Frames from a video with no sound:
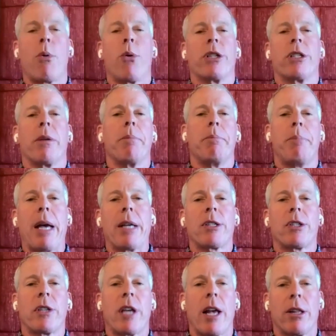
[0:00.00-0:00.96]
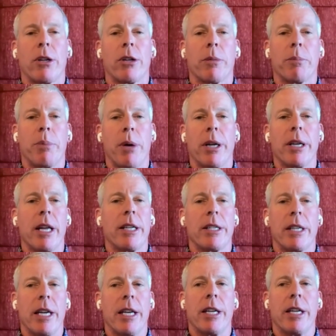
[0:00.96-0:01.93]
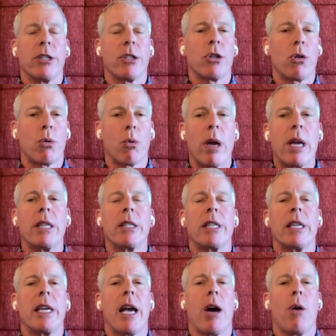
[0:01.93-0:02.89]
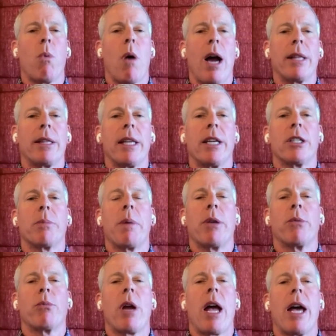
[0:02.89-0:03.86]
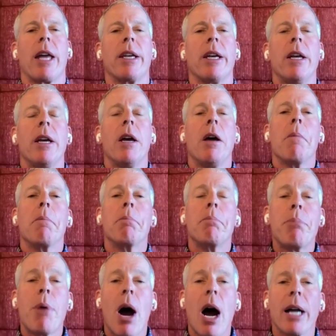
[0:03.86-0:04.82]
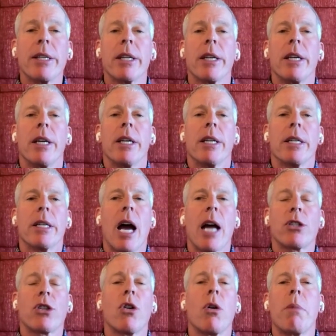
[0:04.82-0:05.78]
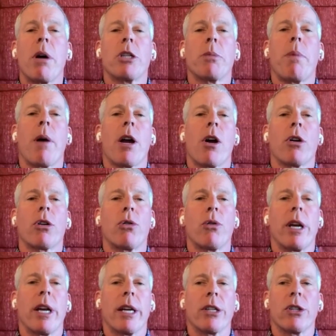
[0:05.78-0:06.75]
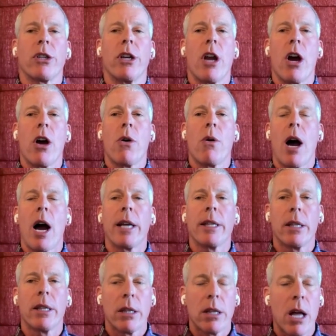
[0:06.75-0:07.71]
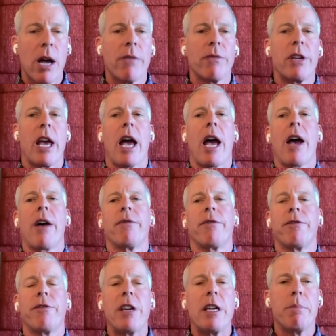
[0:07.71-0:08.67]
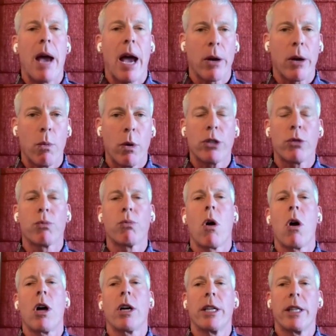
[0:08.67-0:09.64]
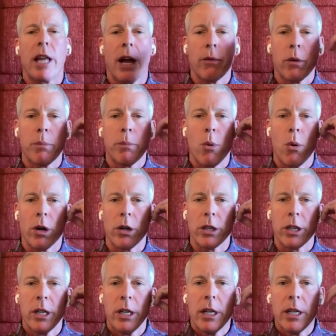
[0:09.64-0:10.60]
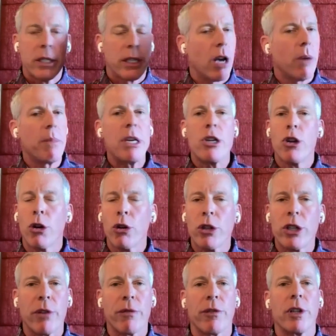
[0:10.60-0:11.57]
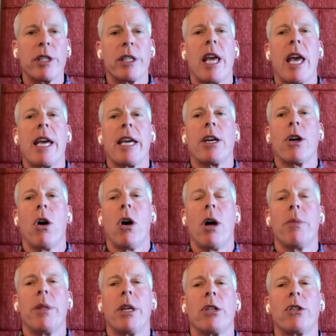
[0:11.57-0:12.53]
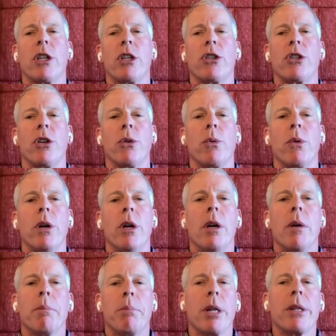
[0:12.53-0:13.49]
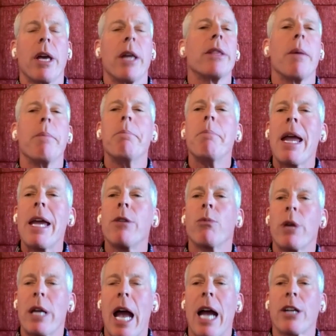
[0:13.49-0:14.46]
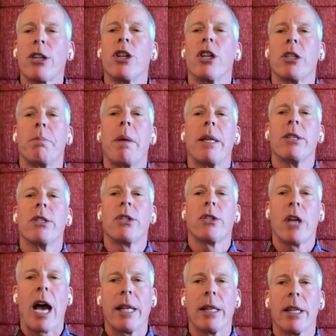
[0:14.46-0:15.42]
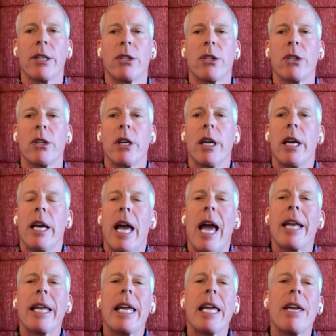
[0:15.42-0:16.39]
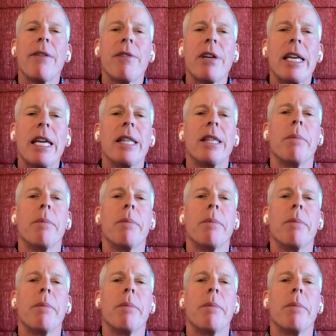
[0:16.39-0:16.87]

report is a bestseller, but it is crazy how widely it's been read, but not so much by our critics. You know, I'd love to have feedback. What's wrong in that report? Tell me your different take on this issue. But the main reaction has been silence. And even